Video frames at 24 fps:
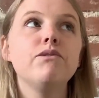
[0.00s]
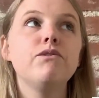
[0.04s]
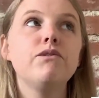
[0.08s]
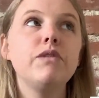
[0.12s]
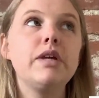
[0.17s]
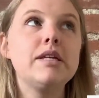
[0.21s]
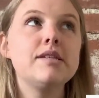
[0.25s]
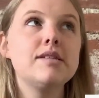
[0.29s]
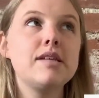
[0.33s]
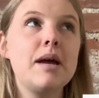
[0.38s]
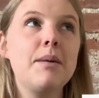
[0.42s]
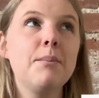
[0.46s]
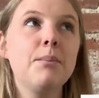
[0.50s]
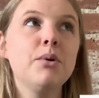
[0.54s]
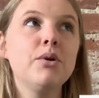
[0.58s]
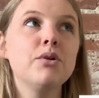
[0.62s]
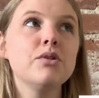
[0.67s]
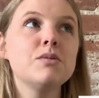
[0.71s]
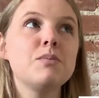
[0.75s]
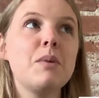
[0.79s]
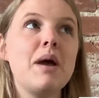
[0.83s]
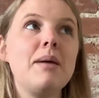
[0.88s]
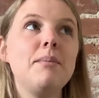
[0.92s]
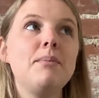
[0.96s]

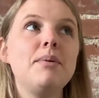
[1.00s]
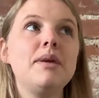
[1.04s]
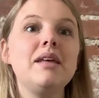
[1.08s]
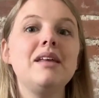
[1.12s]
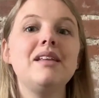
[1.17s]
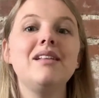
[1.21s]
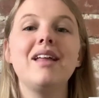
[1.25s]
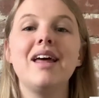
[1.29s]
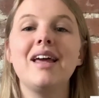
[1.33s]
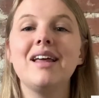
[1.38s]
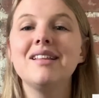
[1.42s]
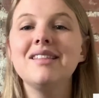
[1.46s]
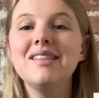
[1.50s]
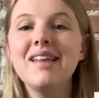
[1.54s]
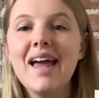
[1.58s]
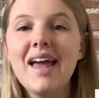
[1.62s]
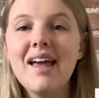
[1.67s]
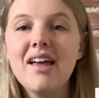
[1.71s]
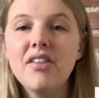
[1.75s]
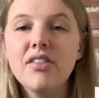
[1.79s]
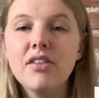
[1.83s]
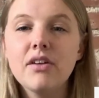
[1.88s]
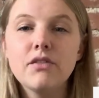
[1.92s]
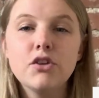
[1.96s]
Examples might be like
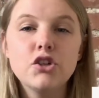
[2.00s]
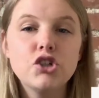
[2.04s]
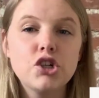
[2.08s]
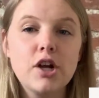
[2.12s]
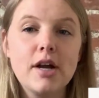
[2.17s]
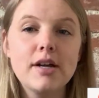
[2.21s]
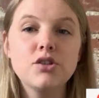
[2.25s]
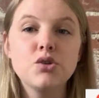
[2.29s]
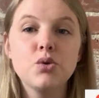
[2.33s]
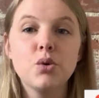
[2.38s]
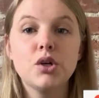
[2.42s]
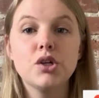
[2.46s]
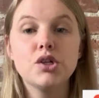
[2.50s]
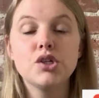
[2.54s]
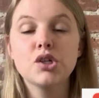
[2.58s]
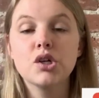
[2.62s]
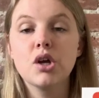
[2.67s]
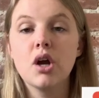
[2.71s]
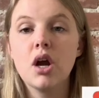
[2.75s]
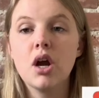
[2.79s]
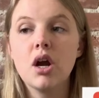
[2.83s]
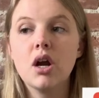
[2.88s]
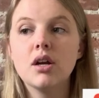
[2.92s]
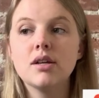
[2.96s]
length of a dress or a
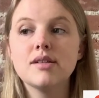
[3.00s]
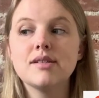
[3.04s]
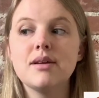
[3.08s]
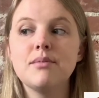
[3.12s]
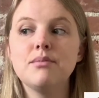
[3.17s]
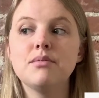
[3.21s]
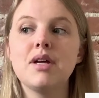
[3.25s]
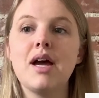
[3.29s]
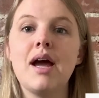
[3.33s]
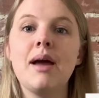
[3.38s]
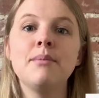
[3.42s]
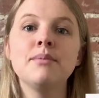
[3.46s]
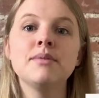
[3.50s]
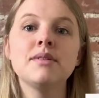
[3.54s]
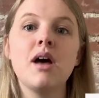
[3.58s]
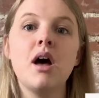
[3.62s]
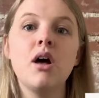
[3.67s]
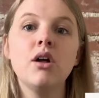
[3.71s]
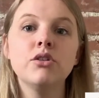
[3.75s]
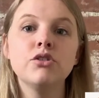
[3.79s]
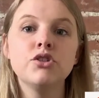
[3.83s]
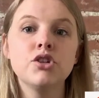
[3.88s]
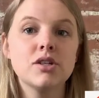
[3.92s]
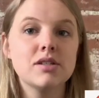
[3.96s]
skirt. Sometimes
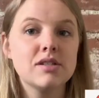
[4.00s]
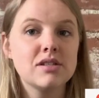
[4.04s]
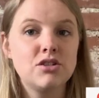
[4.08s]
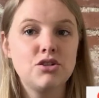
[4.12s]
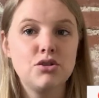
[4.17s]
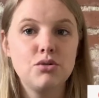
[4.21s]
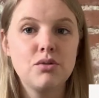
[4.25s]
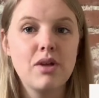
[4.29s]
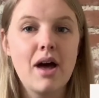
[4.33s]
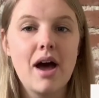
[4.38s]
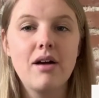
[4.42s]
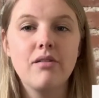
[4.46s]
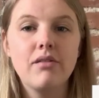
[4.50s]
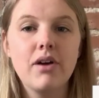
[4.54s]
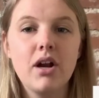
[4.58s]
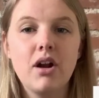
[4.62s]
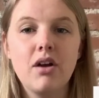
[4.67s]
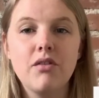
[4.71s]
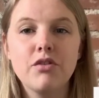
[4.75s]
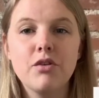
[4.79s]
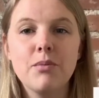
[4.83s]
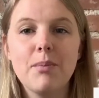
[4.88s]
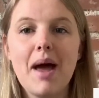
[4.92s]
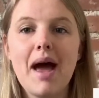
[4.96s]
I'll just do that right
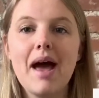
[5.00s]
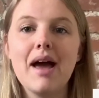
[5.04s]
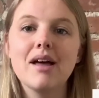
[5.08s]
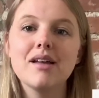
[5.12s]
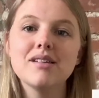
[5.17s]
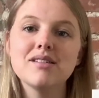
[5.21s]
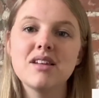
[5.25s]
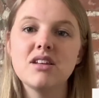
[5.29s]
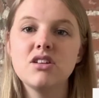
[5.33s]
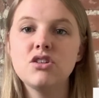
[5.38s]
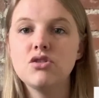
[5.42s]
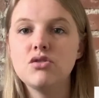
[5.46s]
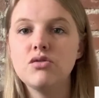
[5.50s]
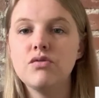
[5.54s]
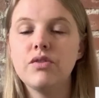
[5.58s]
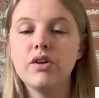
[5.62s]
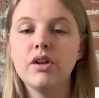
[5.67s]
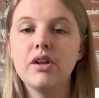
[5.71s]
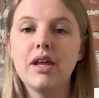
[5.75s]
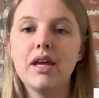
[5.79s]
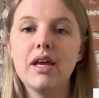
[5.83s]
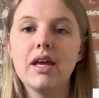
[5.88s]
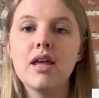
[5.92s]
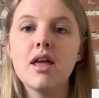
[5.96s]
off the bat because I do
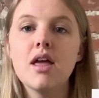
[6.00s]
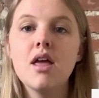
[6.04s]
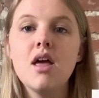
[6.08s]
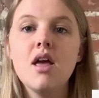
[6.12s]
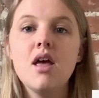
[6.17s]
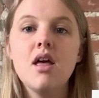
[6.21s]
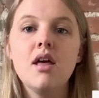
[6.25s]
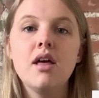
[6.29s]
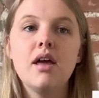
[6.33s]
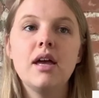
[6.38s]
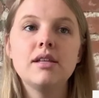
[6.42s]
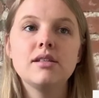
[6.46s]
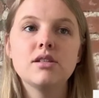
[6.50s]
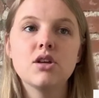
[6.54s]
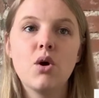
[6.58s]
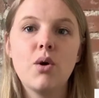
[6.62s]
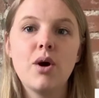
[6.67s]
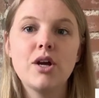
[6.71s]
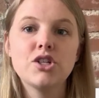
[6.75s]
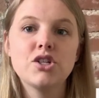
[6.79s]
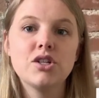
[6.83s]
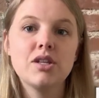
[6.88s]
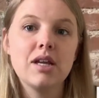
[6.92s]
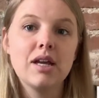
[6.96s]
feel like it's a
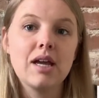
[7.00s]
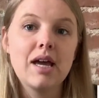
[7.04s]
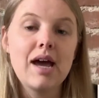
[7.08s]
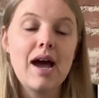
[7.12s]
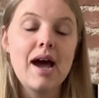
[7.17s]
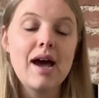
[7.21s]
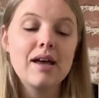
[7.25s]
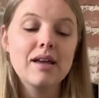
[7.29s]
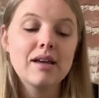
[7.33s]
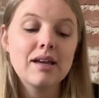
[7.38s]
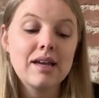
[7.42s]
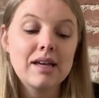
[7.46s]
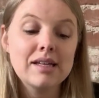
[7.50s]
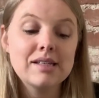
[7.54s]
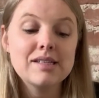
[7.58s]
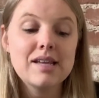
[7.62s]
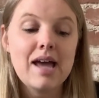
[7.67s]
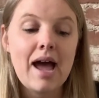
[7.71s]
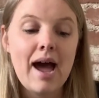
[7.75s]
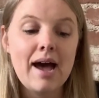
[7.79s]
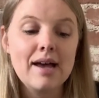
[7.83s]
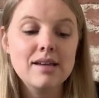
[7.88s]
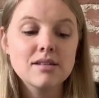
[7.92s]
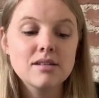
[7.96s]
question that gets
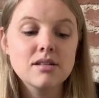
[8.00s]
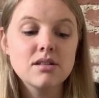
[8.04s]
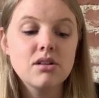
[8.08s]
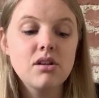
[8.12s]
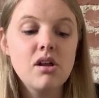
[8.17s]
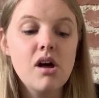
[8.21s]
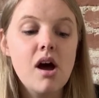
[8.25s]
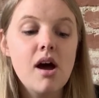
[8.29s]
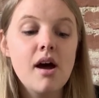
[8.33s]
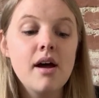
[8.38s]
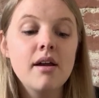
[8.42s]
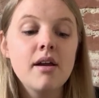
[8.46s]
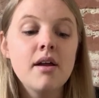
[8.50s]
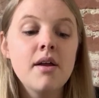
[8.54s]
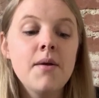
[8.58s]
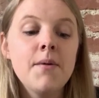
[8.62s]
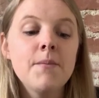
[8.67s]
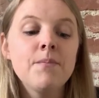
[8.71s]
asked a lot.